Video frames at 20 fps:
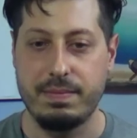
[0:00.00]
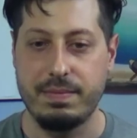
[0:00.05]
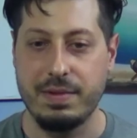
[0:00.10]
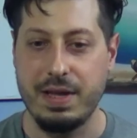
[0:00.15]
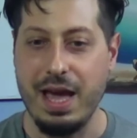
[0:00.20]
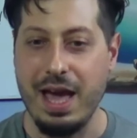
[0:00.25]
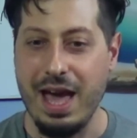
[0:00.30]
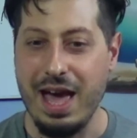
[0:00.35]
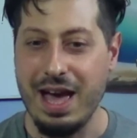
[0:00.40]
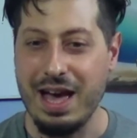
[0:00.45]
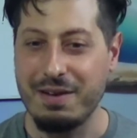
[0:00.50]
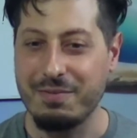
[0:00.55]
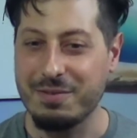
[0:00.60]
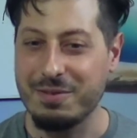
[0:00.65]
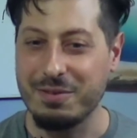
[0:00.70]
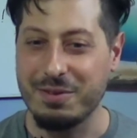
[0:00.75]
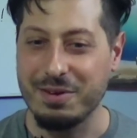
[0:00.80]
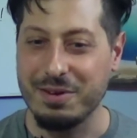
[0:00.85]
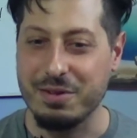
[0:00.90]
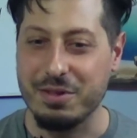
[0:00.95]
Yeah, of
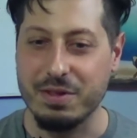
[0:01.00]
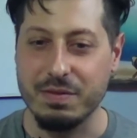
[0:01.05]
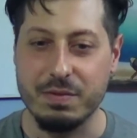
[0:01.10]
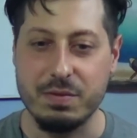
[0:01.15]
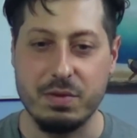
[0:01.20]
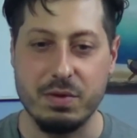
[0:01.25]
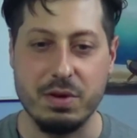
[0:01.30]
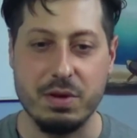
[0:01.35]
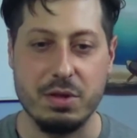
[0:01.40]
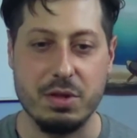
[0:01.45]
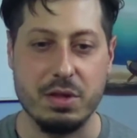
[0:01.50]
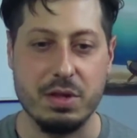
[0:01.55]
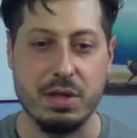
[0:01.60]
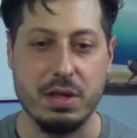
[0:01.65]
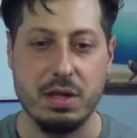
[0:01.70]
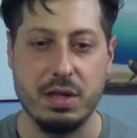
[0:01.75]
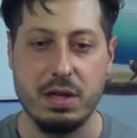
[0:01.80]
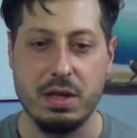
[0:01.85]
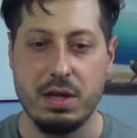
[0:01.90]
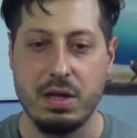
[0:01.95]
course, of course.
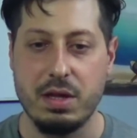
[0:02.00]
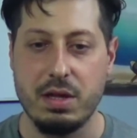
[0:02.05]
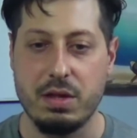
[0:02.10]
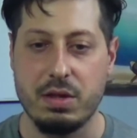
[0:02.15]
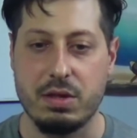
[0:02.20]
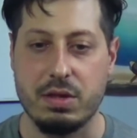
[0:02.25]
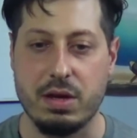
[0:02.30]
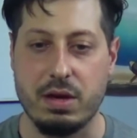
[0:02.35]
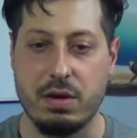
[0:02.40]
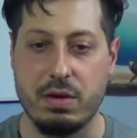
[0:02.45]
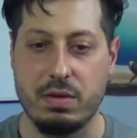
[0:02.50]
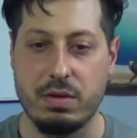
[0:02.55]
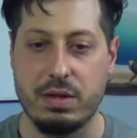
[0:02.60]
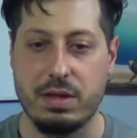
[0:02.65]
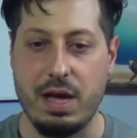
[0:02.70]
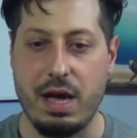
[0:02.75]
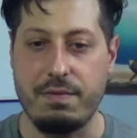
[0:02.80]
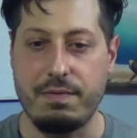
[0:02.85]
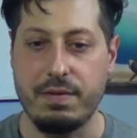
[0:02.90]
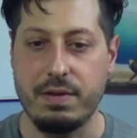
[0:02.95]
So
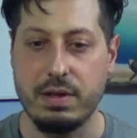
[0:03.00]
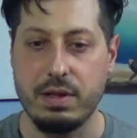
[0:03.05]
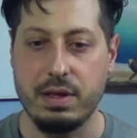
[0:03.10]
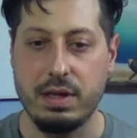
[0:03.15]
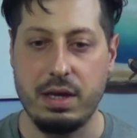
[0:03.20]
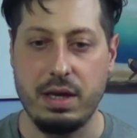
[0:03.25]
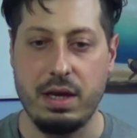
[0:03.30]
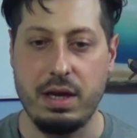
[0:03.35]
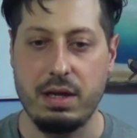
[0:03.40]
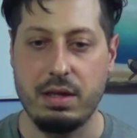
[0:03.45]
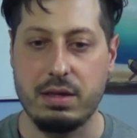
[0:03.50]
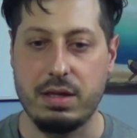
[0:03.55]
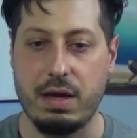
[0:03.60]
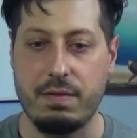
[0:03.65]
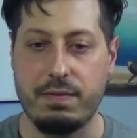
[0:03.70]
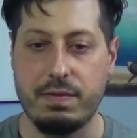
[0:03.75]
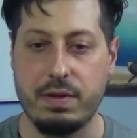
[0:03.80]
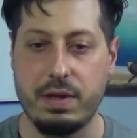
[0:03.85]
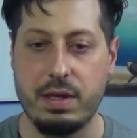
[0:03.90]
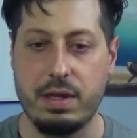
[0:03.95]
definitely
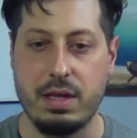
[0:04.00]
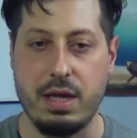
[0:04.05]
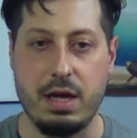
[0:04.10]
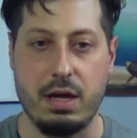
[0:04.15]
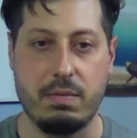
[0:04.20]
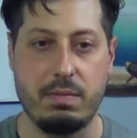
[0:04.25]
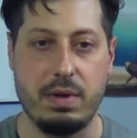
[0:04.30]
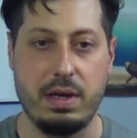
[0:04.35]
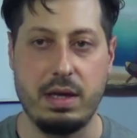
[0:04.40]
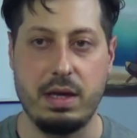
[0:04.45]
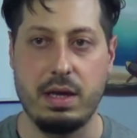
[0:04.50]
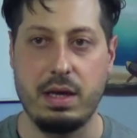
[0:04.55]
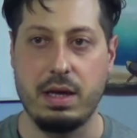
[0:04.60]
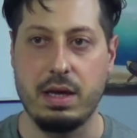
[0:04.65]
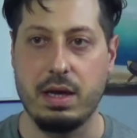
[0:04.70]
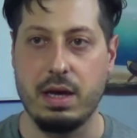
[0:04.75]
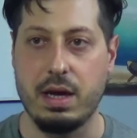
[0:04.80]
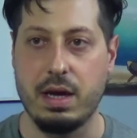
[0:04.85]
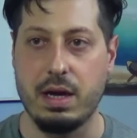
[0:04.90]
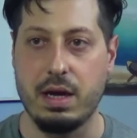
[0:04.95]
tell me,
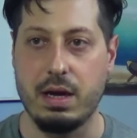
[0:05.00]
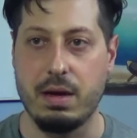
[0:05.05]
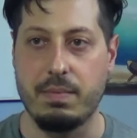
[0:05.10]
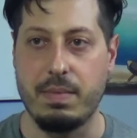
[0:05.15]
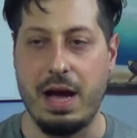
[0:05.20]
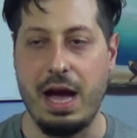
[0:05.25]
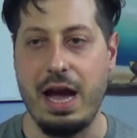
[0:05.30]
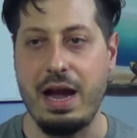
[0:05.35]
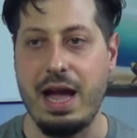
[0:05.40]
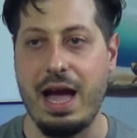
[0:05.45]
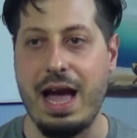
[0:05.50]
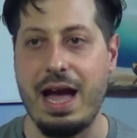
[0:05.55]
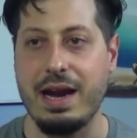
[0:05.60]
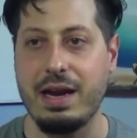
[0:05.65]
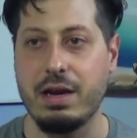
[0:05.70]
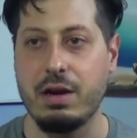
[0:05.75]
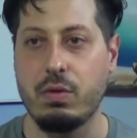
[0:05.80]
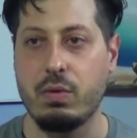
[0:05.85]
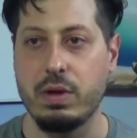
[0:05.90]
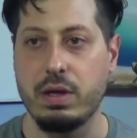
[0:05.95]
I
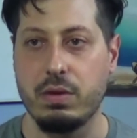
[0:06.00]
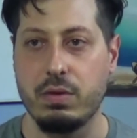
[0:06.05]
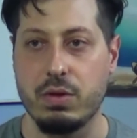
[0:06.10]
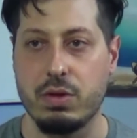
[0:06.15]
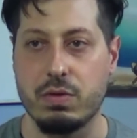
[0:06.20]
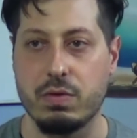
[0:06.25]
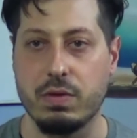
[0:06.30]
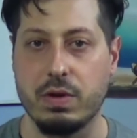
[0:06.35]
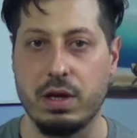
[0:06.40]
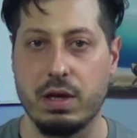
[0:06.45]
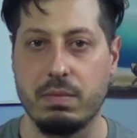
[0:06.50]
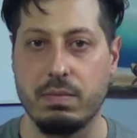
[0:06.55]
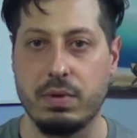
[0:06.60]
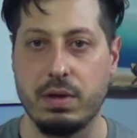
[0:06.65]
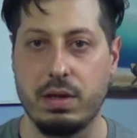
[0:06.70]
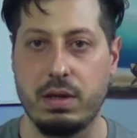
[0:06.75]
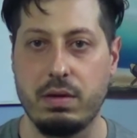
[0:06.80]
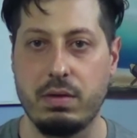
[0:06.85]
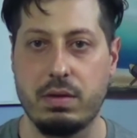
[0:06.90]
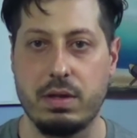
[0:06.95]
know what you stream, but
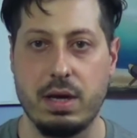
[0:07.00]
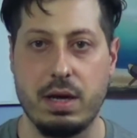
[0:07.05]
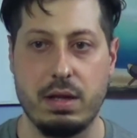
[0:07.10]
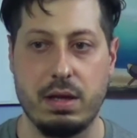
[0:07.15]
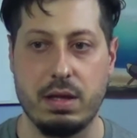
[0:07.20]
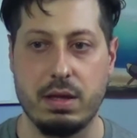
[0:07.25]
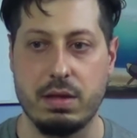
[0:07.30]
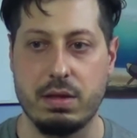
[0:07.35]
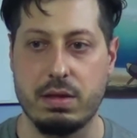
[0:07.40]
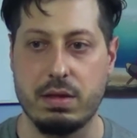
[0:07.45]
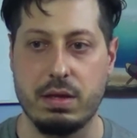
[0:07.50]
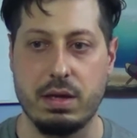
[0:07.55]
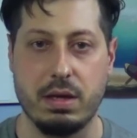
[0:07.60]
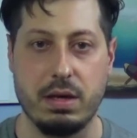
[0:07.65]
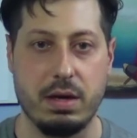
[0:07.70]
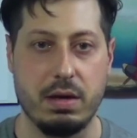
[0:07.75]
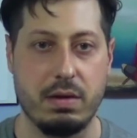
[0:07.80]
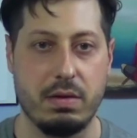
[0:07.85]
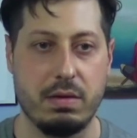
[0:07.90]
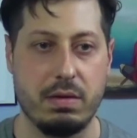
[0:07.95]
you tell us,
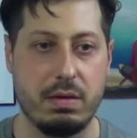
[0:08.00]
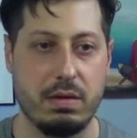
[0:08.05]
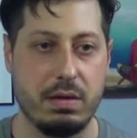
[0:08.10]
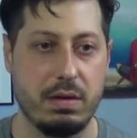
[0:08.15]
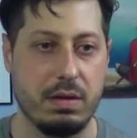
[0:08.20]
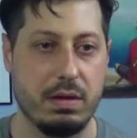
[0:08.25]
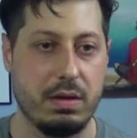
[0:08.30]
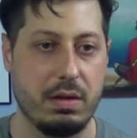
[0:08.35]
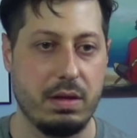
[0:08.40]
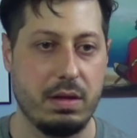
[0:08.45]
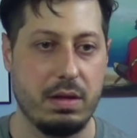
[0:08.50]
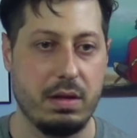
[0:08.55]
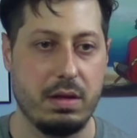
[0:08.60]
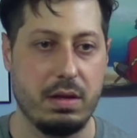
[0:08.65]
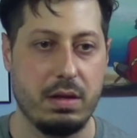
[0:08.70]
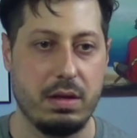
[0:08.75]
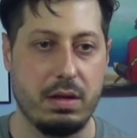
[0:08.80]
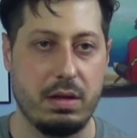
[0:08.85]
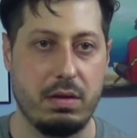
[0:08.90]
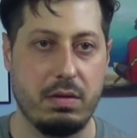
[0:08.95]
you
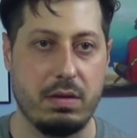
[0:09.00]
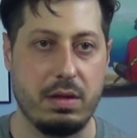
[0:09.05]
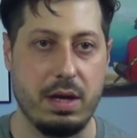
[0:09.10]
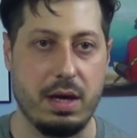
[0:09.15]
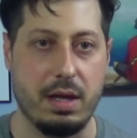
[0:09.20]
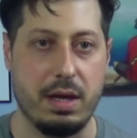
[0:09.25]
tell